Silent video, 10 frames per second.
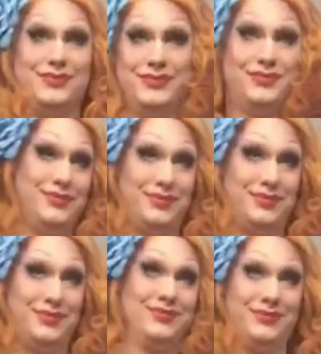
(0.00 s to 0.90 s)

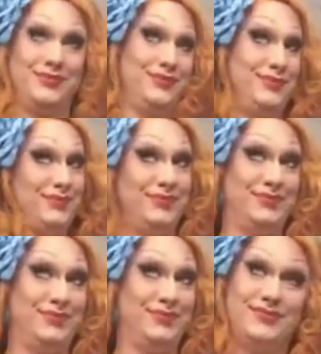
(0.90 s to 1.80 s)

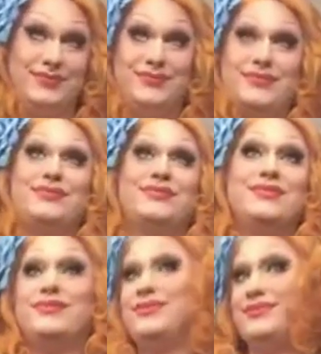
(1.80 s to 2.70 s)

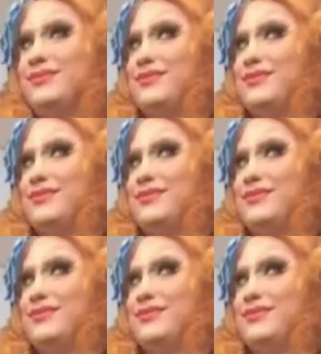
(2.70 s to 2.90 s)
(silent)